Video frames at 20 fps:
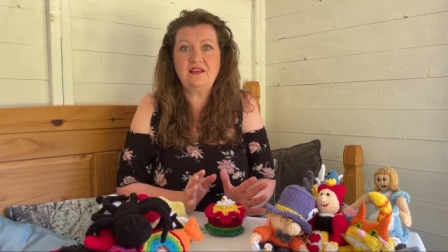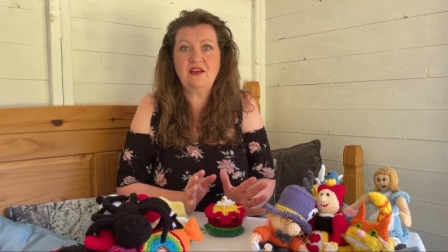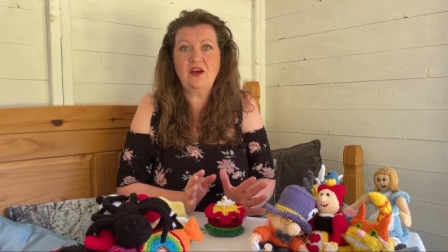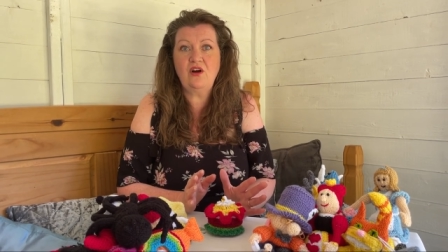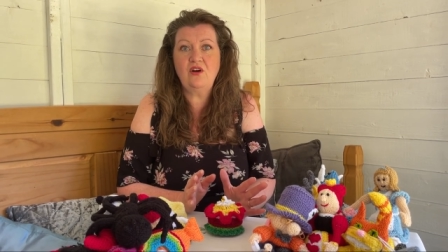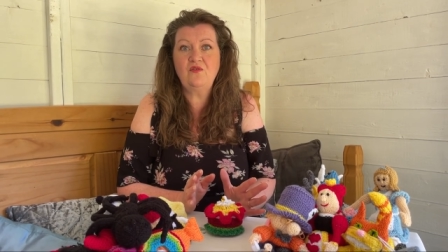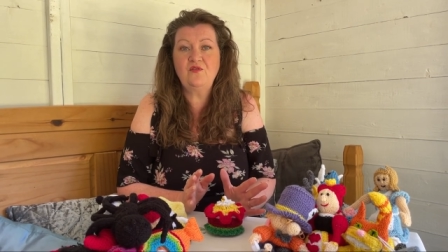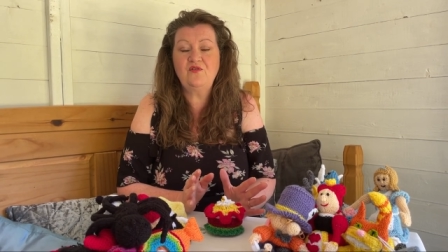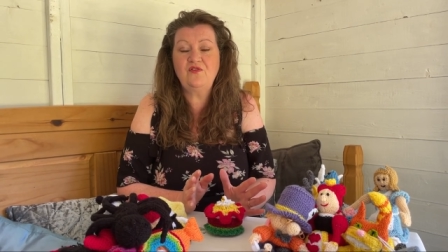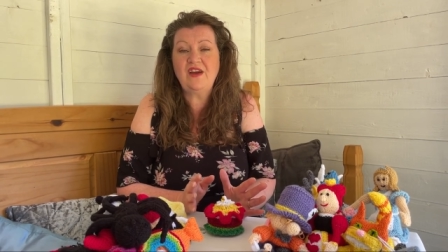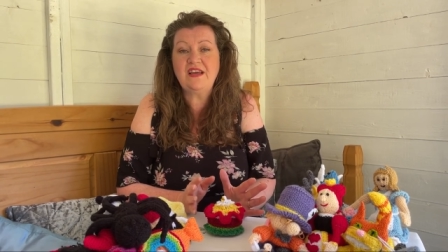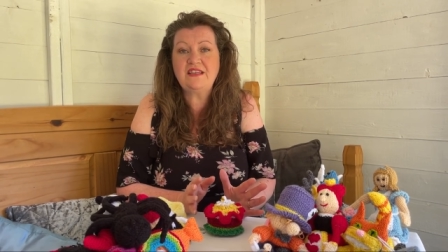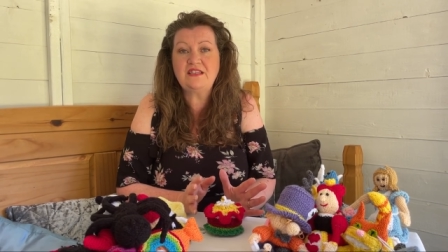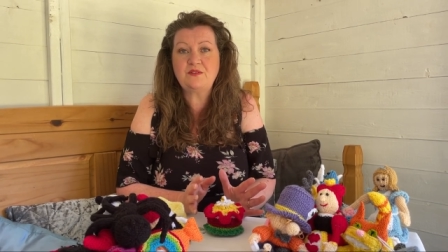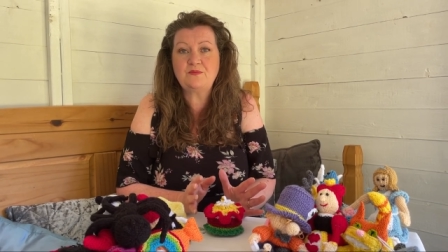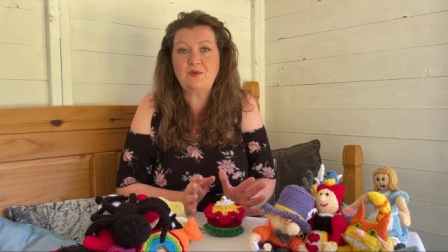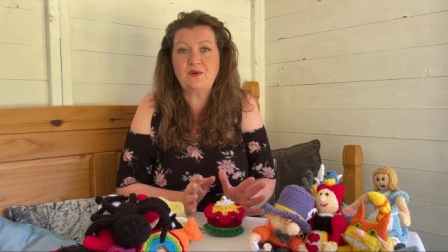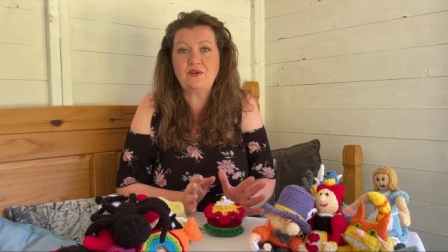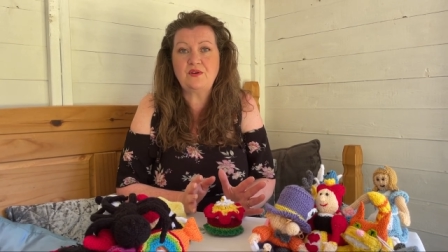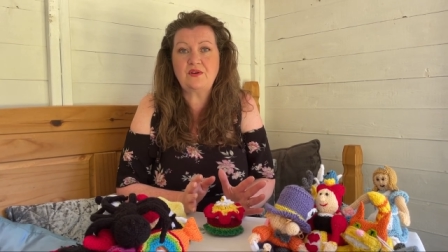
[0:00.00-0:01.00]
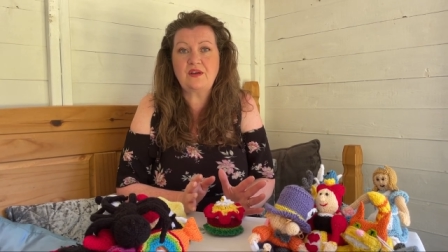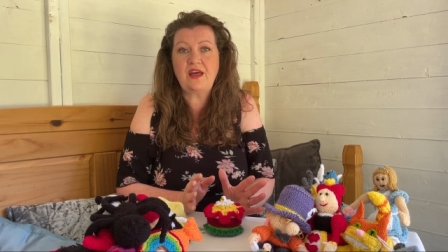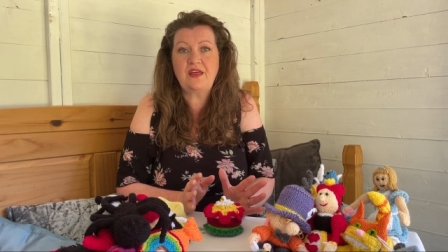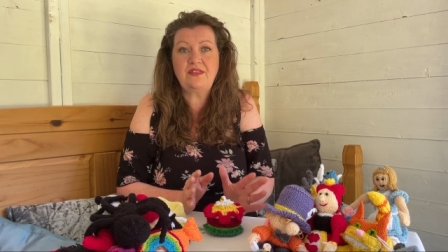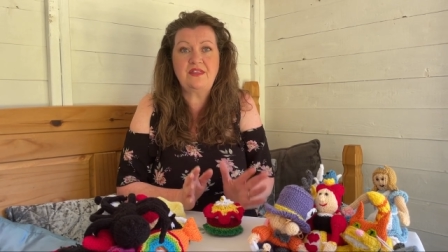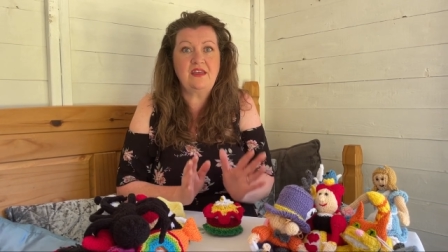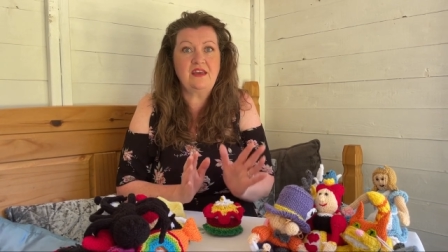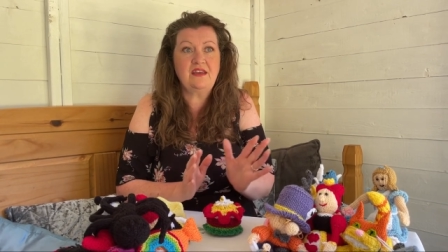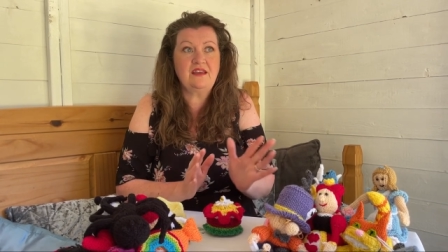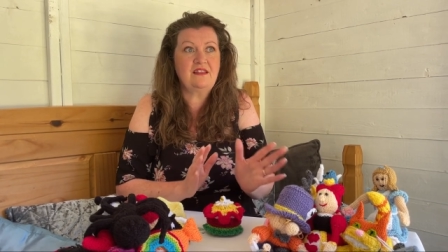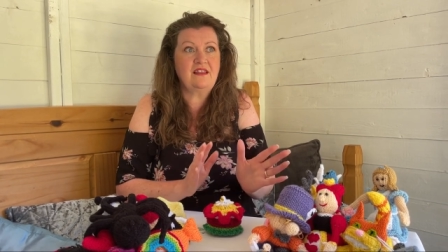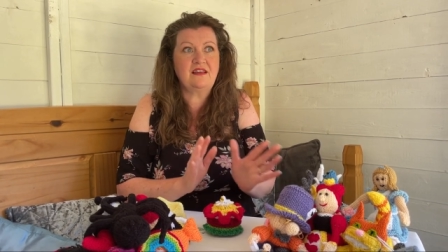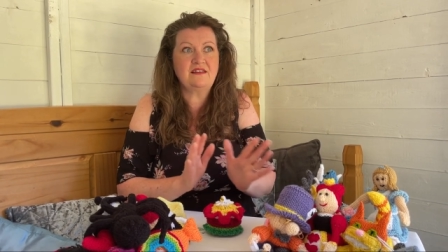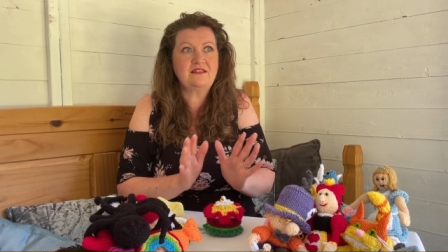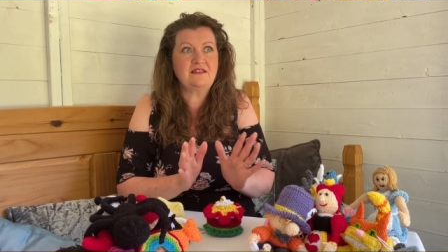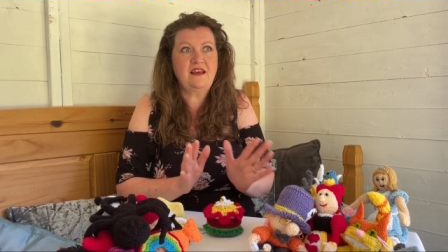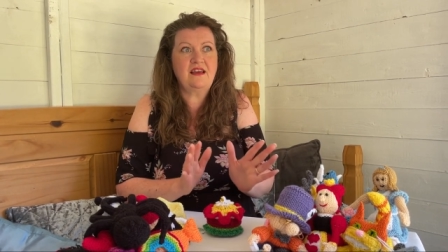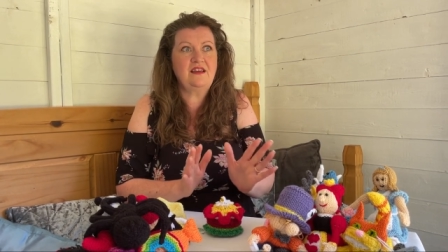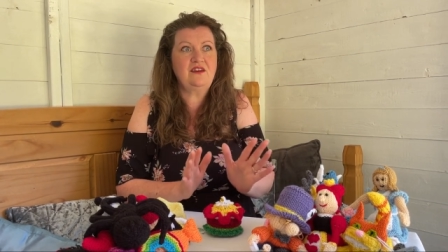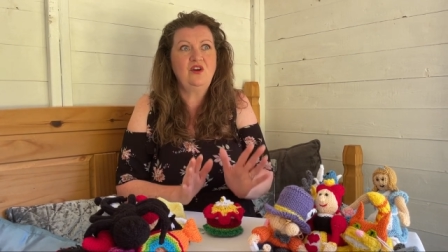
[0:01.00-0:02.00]
on Facebook a thing and they're
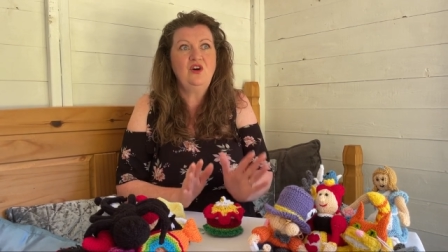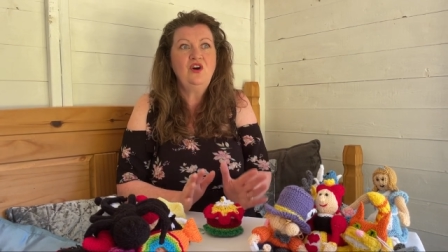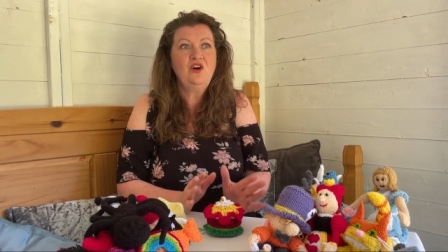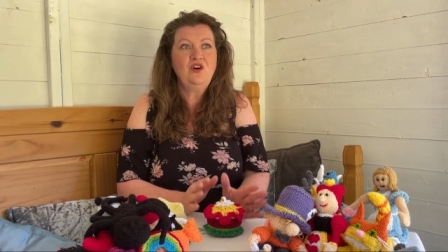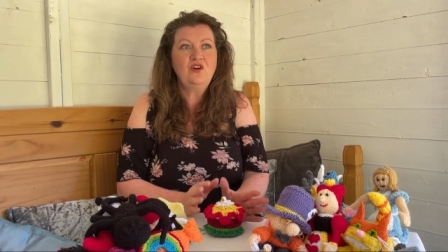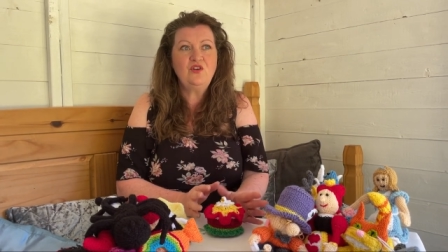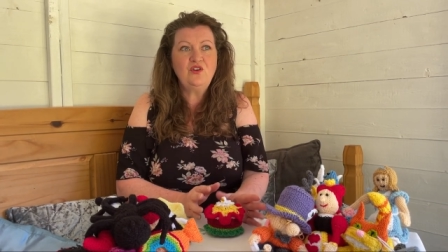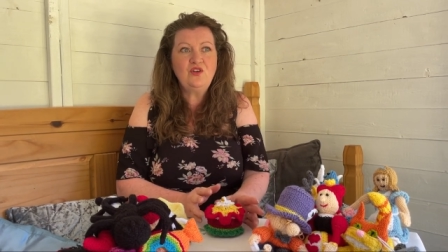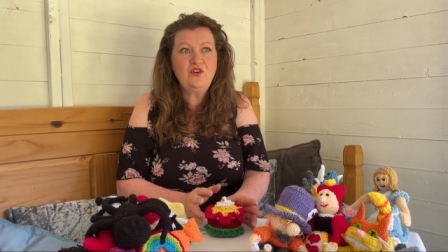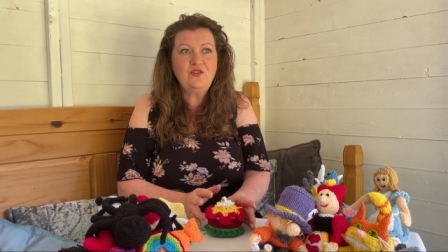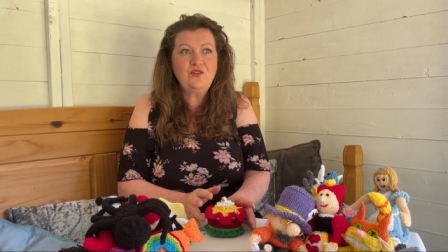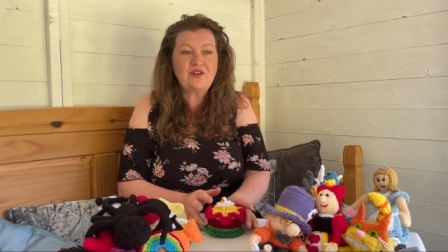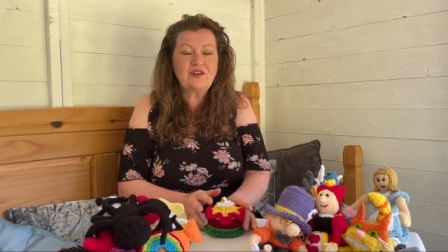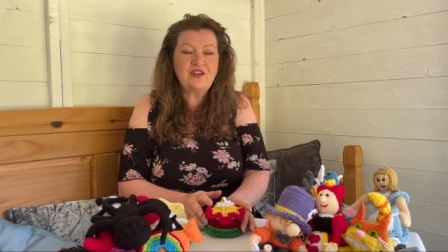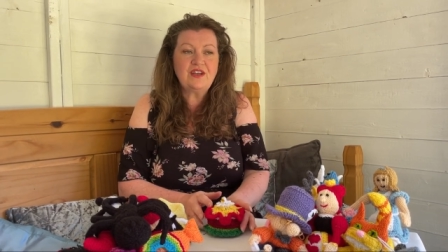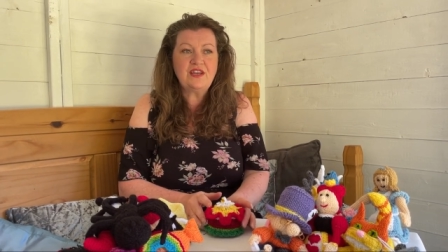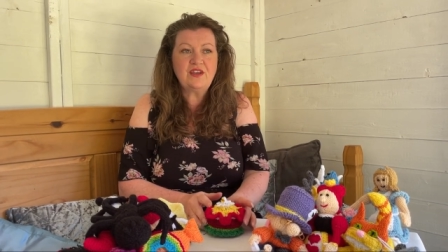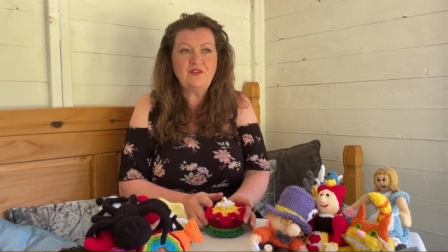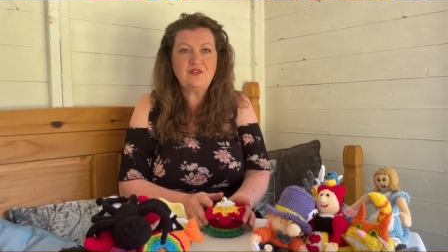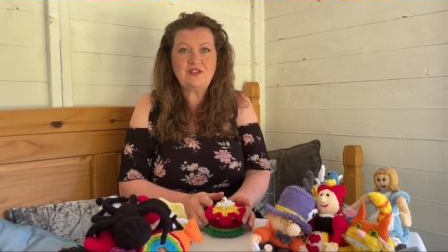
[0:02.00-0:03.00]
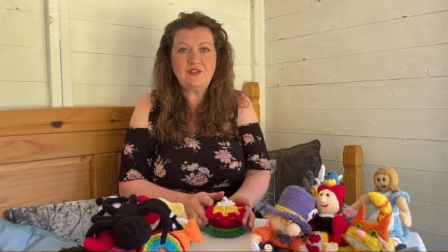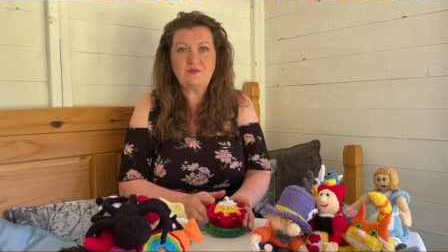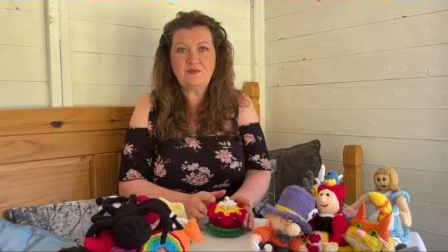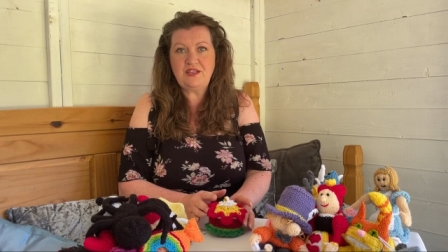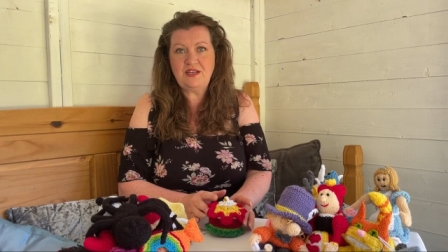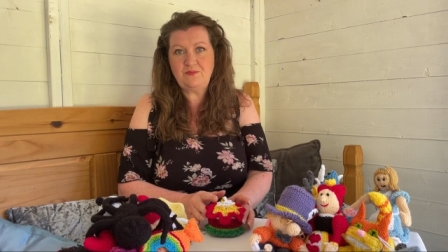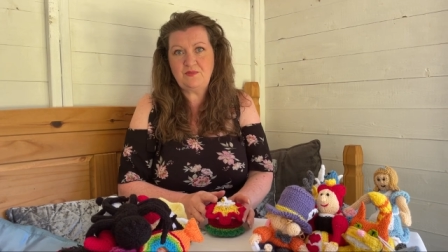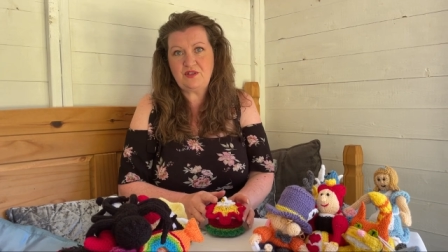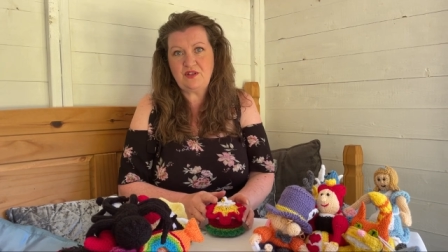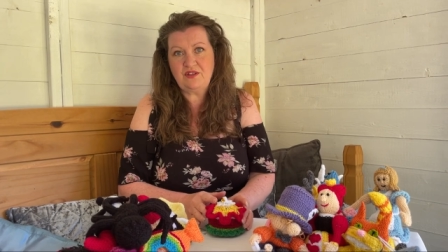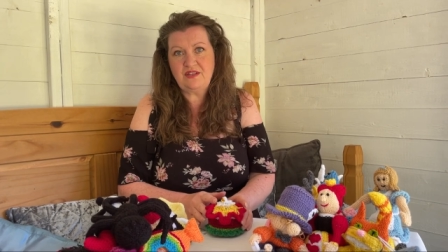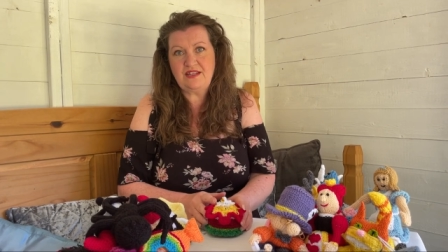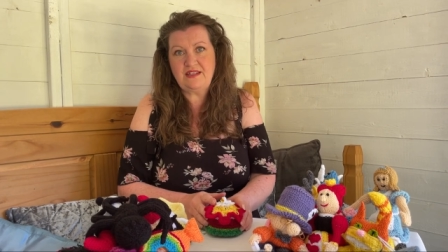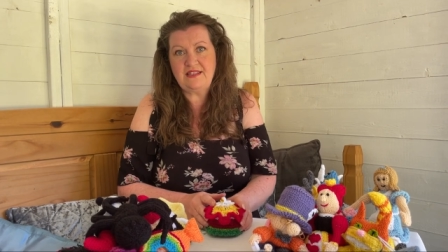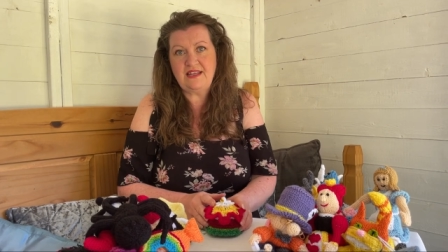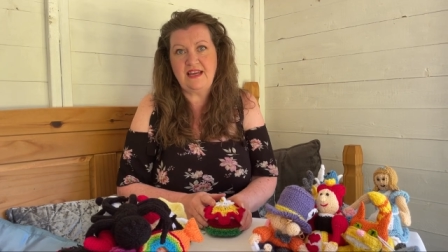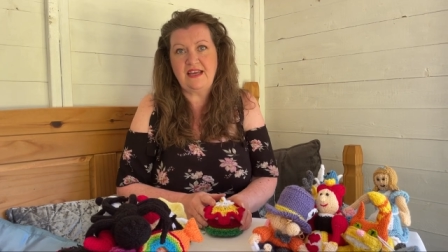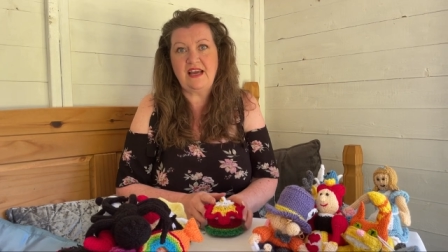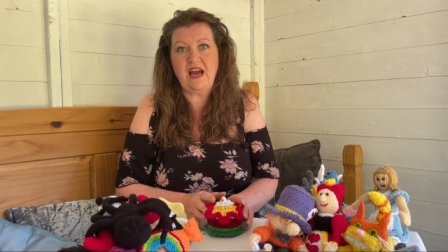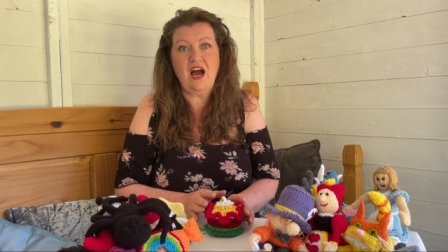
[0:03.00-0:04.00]
saying, oh, we're going to give you some tips on
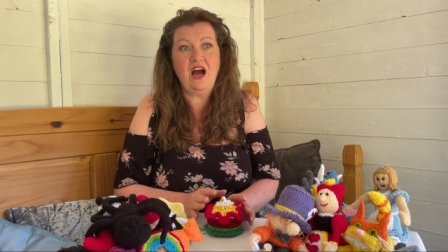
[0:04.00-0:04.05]
knitting.